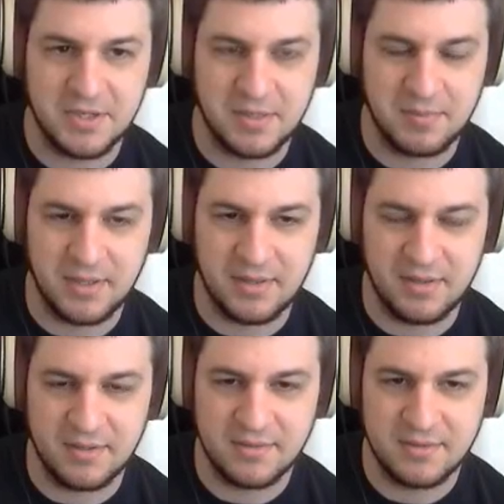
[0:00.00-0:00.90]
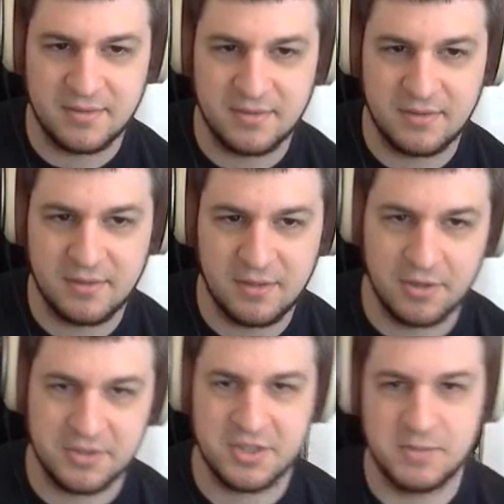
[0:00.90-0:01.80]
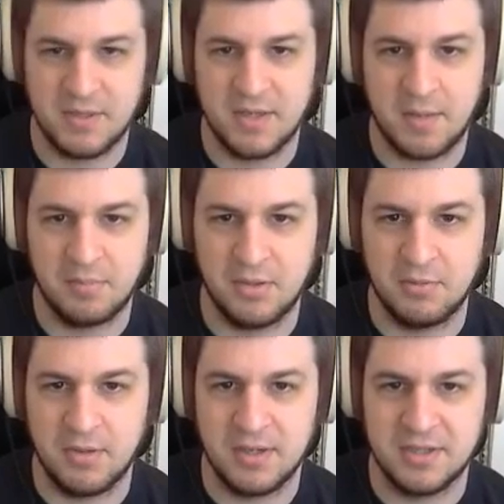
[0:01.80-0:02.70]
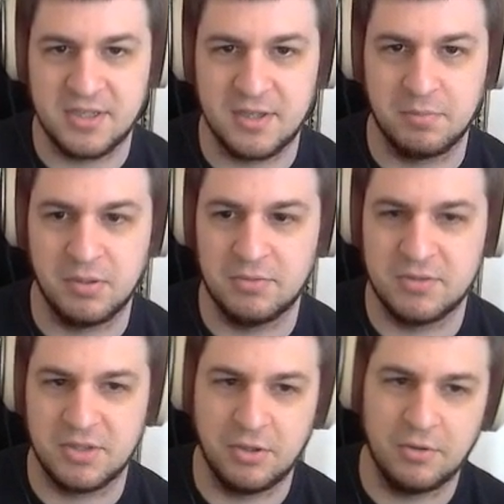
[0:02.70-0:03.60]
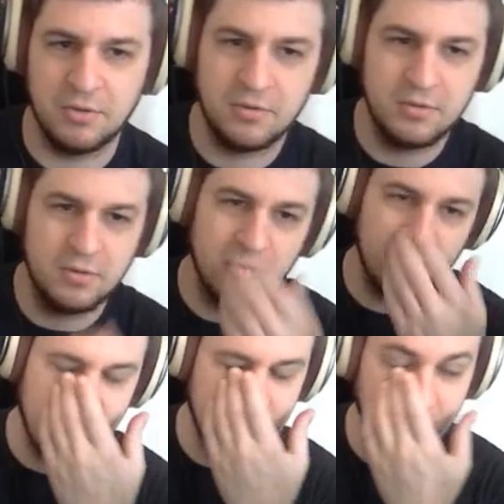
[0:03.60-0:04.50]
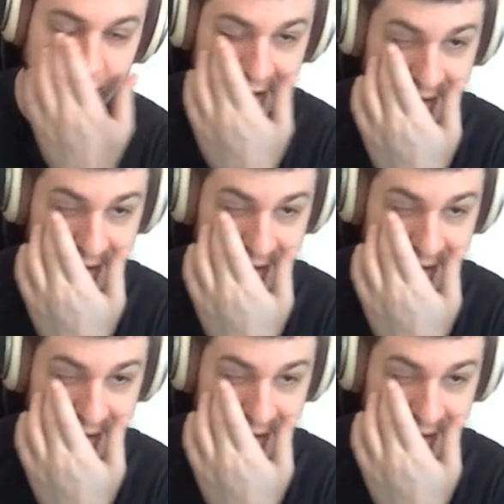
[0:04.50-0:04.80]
can play this. Oh, excuse me, not blue 1. It's either blue 2 or M1,